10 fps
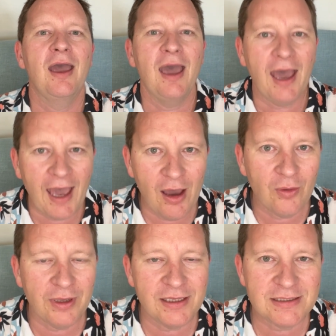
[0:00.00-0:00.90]
How
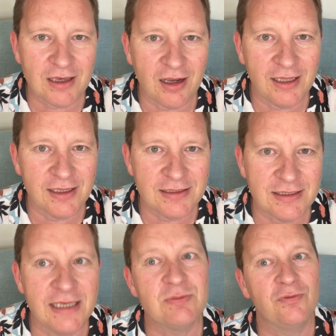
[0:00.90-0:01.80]
exciting is
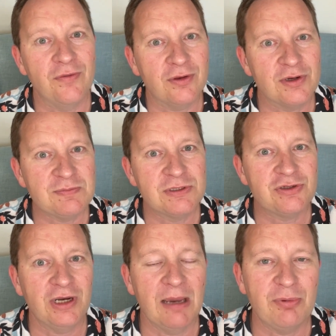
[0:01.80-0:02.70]
this? We've got the Christmas
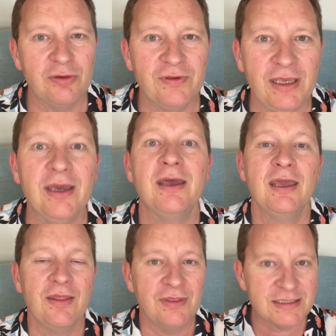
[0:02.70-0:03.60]
tree up over here.
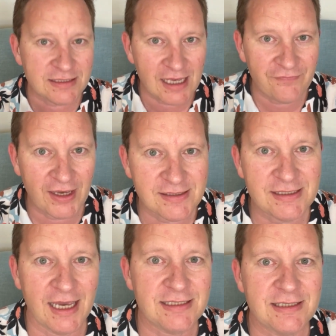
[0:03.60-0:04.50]
This is a
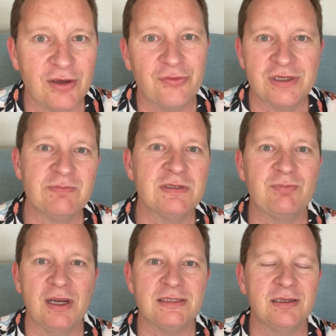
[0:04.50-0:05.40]
fantastic Christmas
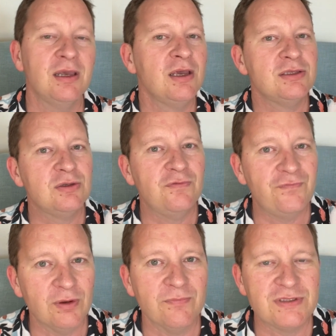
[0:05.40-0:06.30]
present to
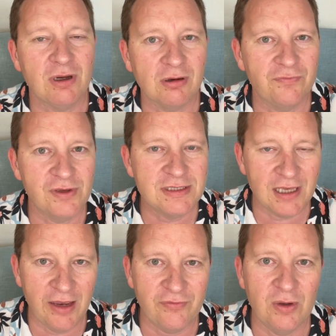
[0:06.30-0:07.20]
film photographers
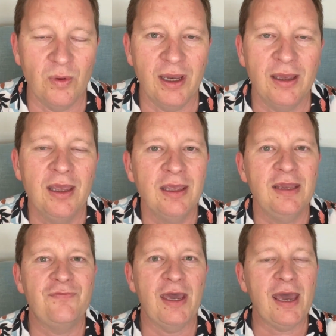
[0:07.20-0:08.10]
everywhere.
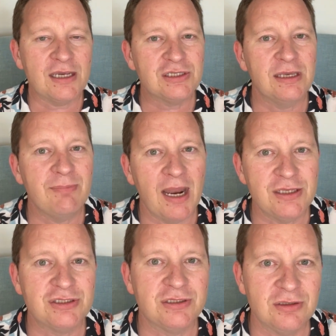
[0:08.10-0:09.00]
If they actually
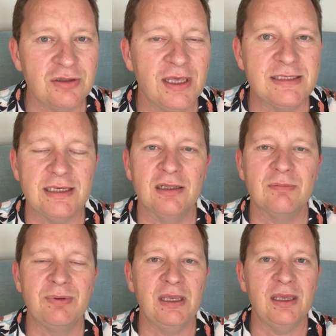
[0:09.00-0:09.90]
manage to do this, it'll
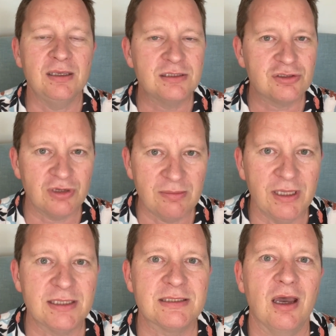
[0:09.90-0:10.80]
be extremely
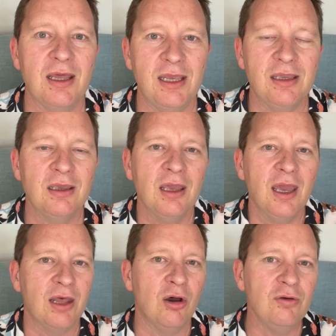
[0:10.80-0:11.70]
exciting,
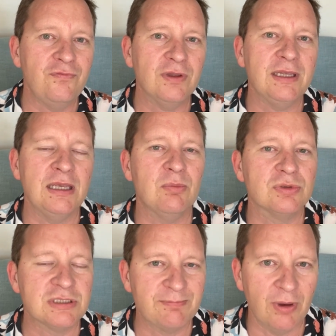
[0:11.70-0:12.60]
and hopefully it will
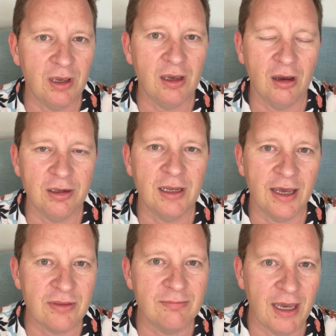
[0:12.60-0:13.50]
spur on
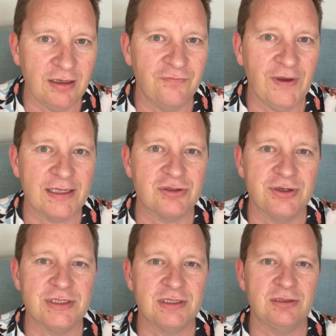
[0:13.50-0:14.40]
other
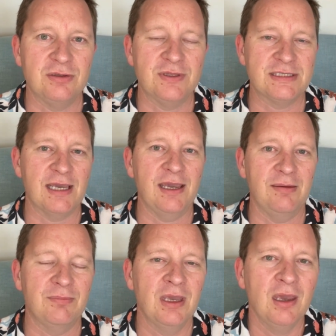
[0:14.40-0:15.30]
manufacturers to do the
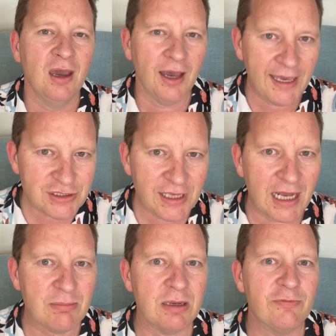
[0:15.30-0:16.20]
same. I actually had
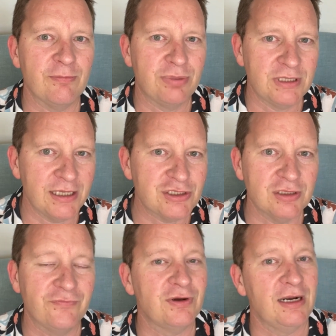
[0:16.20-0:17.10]
a bit of a
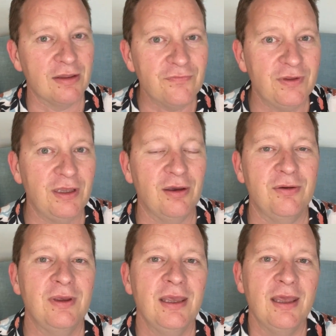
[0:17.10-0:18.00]
prediction for another video
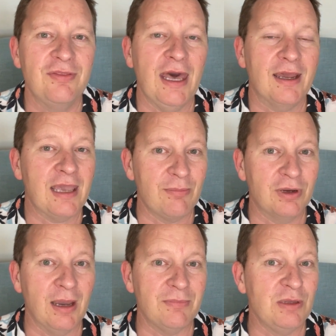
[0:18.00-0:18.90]
that a camera
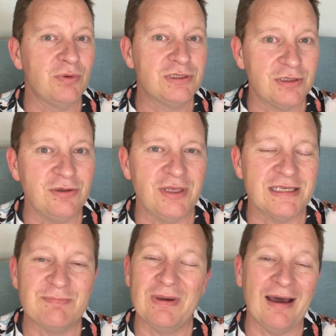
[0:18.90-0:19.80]
company would do this,
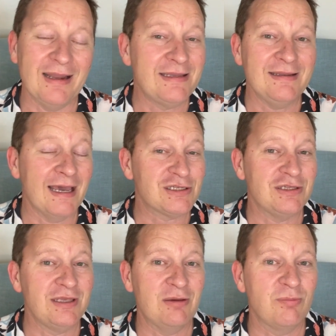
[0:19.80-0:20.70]
but I didn't actually
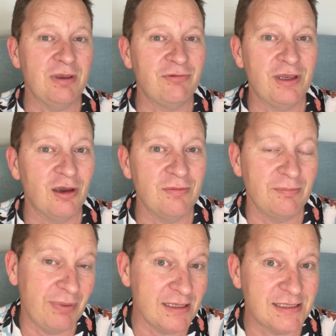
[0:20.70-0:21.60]
think it would be Ricoh, but
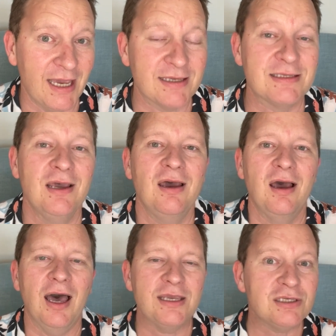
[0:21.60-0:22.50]
Pentax.
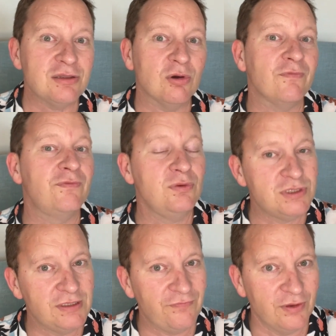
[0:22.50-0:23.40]
I actually thought
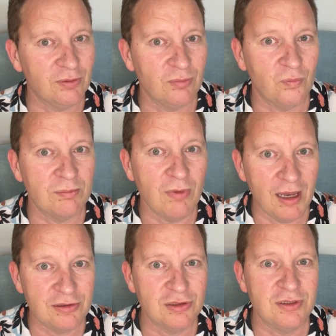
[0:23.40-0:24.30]
Fujifilm
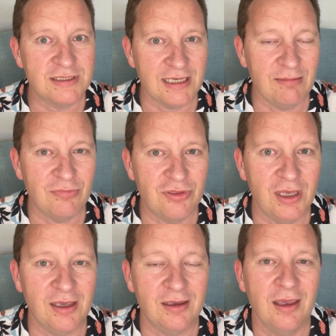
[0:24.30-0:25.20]
might do the same thing.